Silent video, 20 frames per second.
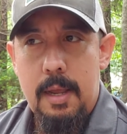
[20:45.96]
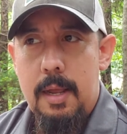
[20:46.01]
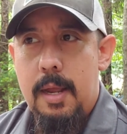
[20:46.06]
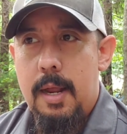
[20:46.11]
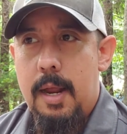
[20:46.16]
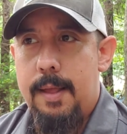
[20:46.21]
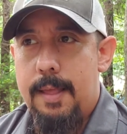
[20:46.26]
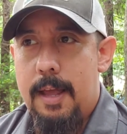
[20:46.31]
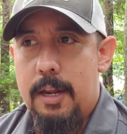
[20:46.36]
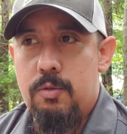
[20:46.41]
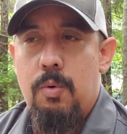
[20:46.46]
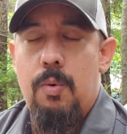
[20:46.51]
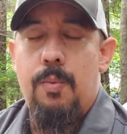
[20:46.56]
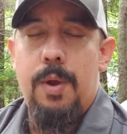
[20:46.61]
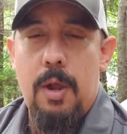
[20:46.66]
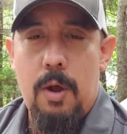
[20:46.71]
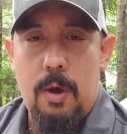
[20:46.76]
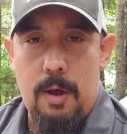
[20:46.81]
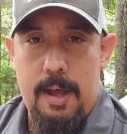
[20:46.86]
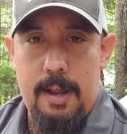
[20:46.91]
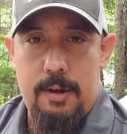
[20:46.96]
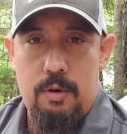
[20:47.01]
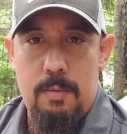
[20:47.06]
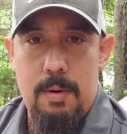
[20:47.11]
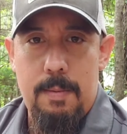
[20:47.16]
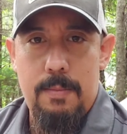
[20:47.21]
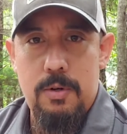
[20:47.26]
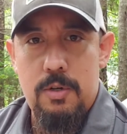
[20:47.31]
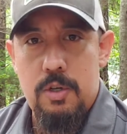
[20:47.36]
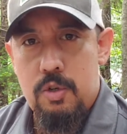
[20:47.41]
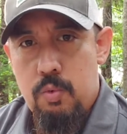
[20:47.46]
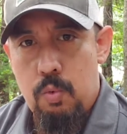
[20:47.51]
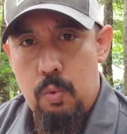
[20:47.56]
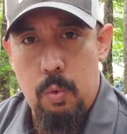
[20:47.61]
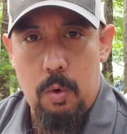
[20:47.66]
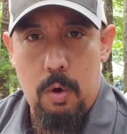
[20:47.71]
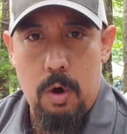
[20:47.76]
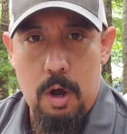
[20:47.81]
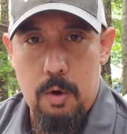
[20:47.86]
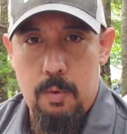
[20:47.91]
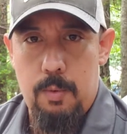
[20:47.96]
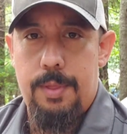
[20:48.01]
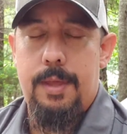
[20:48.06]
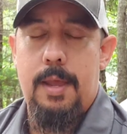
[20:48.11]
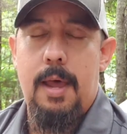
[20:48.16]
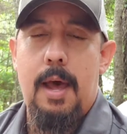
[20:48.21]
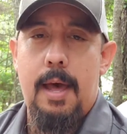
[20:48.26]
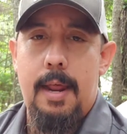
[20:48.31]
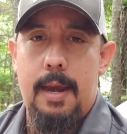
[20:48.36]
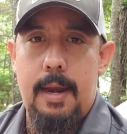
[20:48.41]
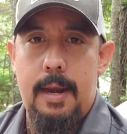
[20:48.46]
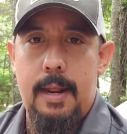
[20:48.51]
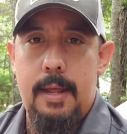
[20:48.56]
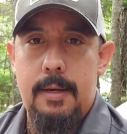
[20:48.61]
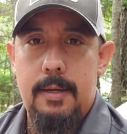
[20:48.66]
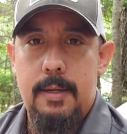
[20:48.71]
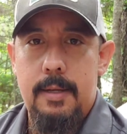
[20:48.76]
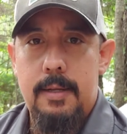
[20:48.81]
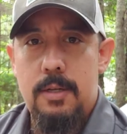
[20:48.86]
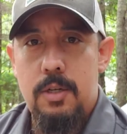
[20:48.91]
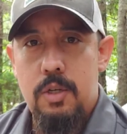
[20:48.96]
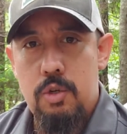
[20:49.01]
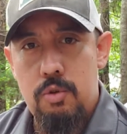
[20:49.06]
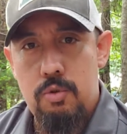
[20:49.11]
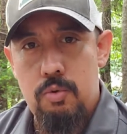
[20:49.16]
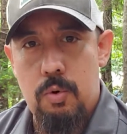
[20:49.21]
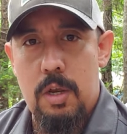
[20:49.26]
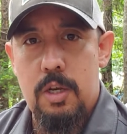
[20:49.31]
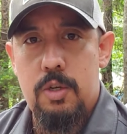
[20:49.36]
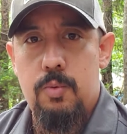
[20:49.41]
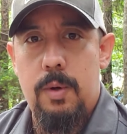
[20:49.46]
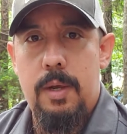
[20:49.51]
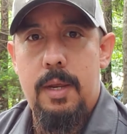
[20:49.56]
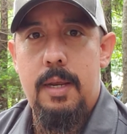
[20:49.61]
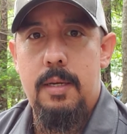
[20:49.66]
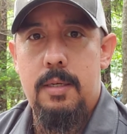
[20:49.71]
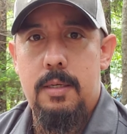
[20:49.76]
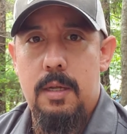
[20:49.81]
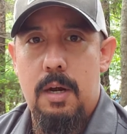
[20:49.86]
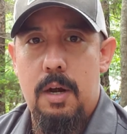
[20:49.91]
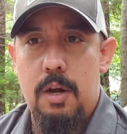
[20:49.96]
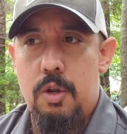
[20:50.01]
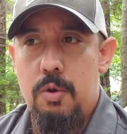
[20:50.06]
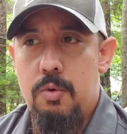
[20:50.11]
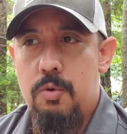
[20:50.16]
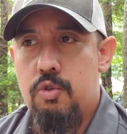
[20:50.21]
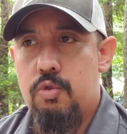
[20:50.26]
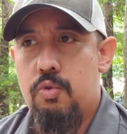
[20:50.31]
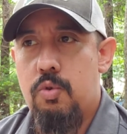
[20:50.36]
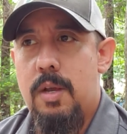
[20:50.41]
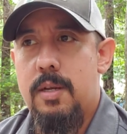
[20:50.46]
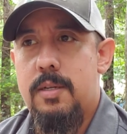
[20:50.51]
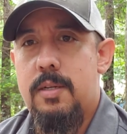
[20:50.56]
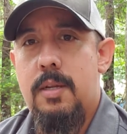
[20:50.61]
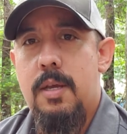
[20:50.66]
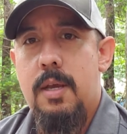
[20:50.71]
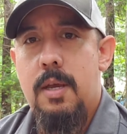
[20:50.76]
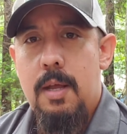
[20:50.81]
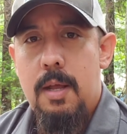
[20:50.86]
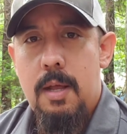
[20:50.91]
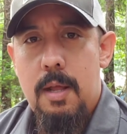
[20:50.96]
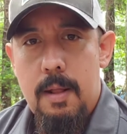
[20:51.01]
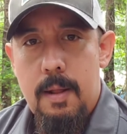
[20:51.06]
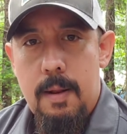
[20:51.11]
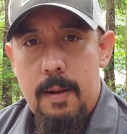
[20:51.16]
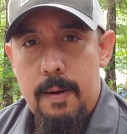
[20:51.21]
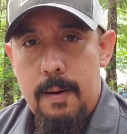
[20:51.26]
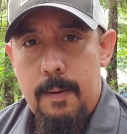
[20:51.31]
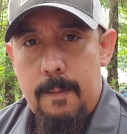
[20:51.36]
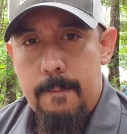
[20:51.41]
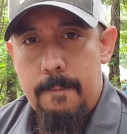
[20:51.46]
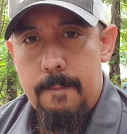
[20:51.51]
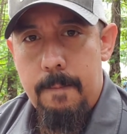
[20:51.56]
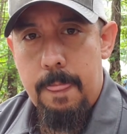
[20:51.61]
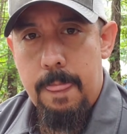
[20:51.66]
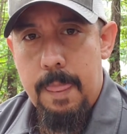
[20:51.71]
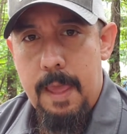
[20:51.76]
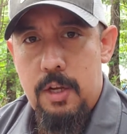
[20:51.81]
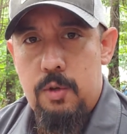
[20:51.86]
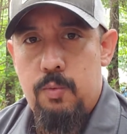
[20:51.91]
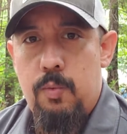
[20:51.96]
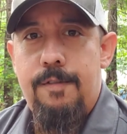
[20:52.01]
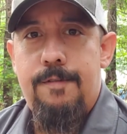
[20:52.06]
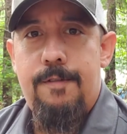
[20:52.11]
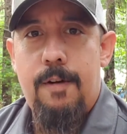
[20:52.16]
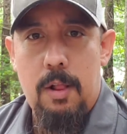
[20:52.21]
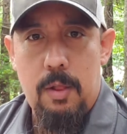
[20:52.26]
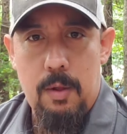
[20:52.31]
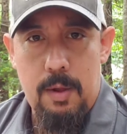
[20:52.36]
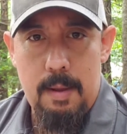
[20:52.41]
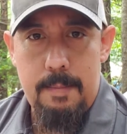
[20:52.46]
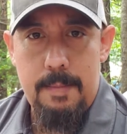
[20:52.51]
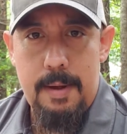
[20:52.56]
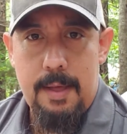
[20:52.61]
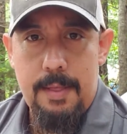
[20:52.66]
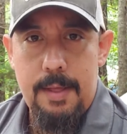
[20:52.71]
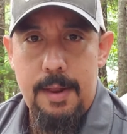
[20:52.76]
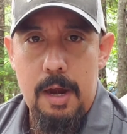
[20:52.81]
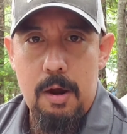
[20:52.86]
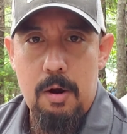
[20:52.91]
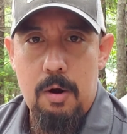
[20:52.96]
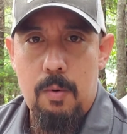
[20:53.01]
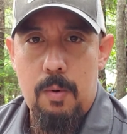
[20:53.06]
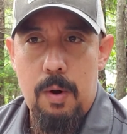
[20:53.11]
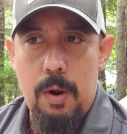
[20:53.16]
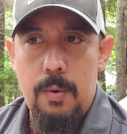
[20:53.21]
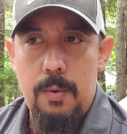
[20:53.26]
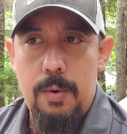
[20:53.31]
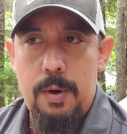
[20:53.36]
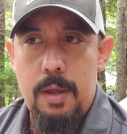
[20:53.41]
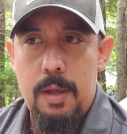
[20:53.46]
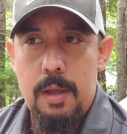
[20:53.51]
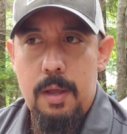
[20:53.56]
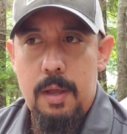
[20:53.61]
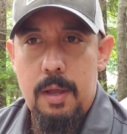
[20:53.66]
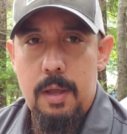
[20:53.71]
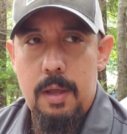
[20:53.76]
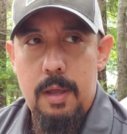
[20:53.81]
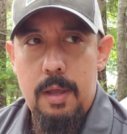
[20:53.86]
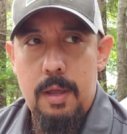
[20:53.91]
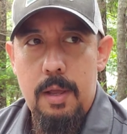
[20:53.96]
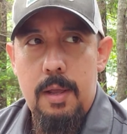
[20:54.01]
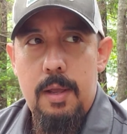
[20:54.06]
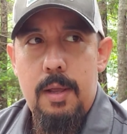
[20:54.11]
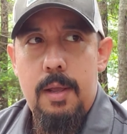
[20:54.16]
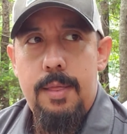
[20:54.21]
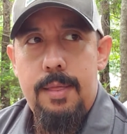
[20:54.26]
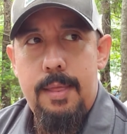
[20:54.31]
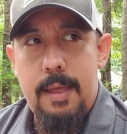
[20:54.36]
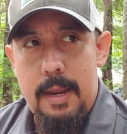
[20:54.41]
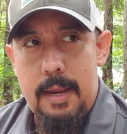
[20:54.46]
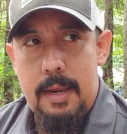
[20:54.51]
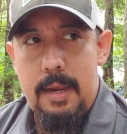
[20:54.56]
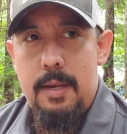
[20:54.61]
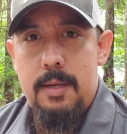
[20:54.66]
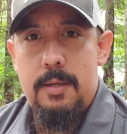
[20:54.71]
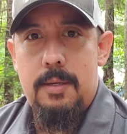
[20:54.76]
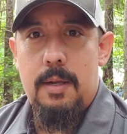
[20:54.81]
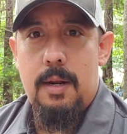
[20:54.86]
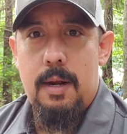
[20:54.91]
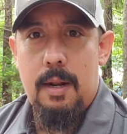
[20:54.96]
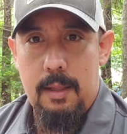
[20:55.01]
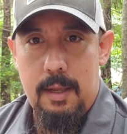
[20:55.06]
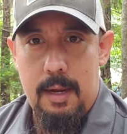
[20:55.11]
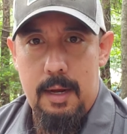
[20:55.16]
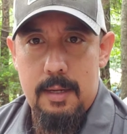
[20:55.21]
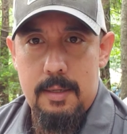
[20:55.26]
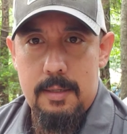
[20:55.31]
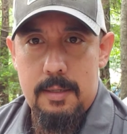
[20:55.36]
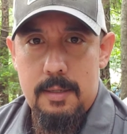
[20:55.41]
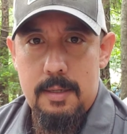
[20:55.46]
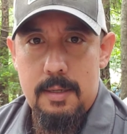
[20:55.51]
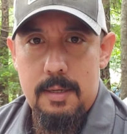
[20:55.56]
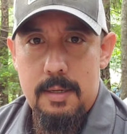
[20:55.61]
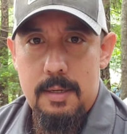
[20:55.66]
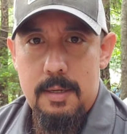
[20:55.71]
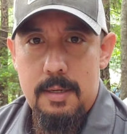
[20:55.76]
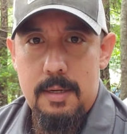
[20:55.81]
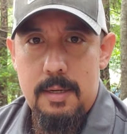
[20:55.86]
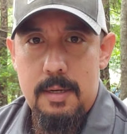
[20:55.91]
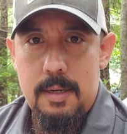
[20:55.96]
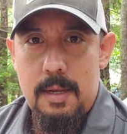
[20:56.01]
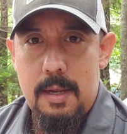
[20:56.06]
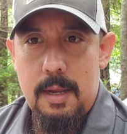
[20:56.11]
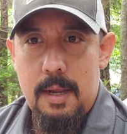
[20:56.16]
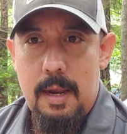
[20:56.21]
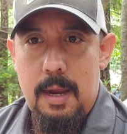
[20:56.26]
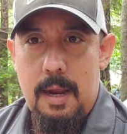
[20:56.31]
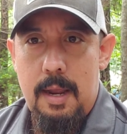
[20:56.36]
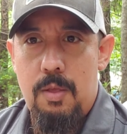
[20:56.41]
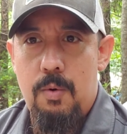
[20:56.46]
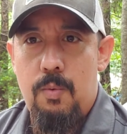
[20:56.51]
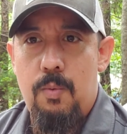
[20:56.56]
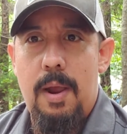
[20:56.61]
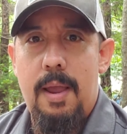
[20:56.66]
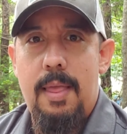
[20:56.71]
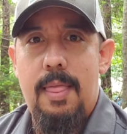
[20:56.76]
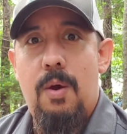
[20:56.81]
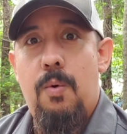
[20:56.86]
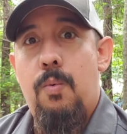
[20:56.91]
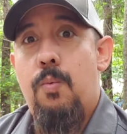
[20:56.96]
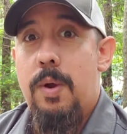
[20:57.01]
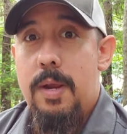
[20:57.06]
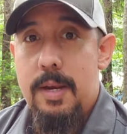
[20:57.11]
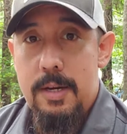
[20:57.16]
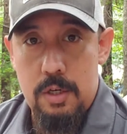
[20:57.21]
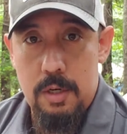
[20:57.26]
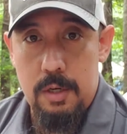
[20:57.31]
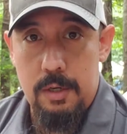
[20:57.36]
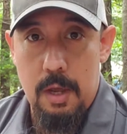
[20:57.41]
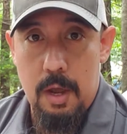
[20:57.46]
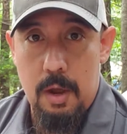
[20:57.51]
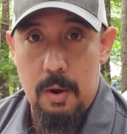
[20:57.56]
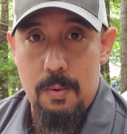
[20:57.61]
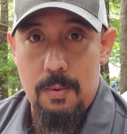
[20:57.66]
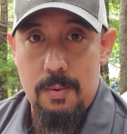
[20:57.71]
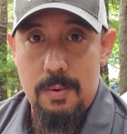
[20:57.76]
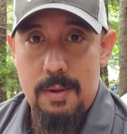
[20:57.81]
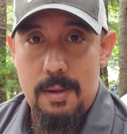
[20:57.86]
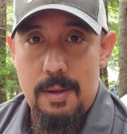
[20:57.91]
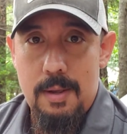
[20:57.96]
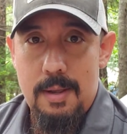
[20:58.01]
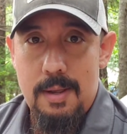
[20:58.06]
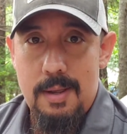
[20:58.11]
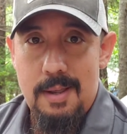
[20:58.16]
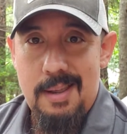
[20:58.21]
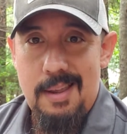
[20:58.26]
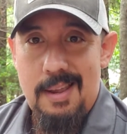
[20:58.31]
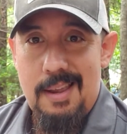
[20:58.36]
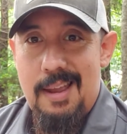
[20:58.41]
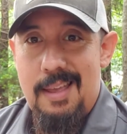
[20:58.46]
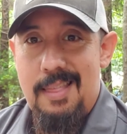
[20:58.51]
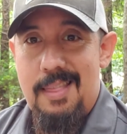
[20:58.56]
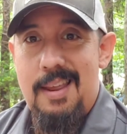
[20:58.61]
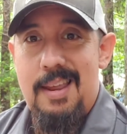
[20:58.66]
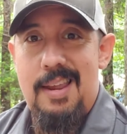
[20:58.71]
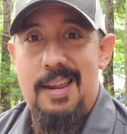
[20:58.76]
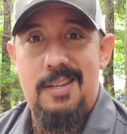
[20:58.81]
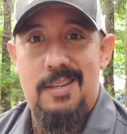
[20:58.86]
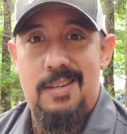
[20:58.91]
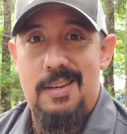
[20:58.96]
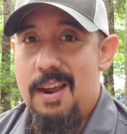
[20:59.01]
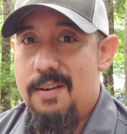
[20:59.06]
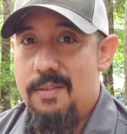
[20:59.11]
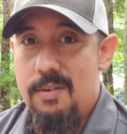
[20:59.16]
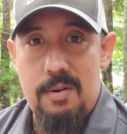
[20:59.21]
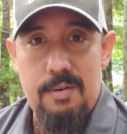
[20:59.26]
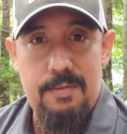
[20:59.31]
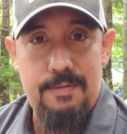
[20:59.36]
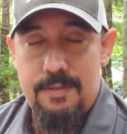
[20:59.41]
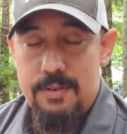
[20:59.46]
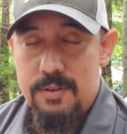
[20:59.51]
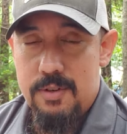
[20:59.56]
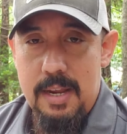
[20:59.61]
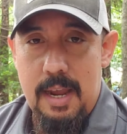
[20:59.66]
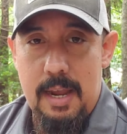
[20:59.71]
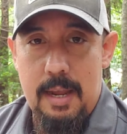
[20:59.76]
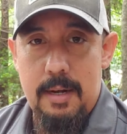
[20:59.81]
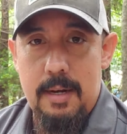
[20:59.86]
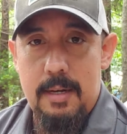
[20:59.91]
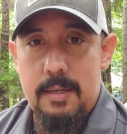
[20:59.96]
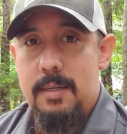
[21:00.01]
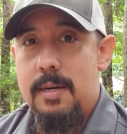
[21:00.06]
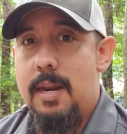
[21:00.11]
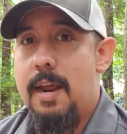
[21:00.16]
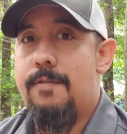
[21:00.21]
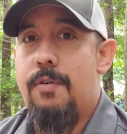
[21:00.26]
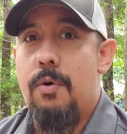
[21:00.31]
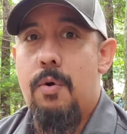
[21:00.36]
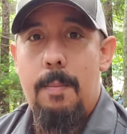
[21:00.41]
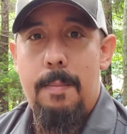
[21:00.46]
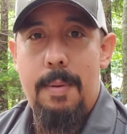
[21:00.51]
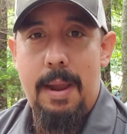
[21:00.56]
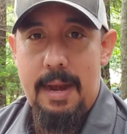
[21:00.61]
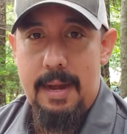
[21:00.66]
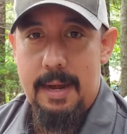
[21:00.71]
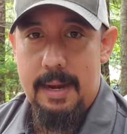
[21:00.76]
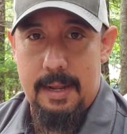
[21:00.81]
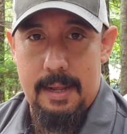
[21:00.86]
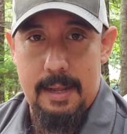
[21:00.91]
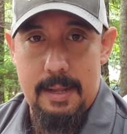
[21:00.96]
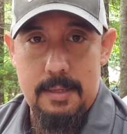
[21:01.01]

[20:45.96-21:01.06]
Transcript: And that's what we all have to remember. Just walk with God in it. Trust what He's going to do, and trust as we follow Him down the narrow road that He's going to lead us in the way that we should go, and that He's never forsaken us, never abandoning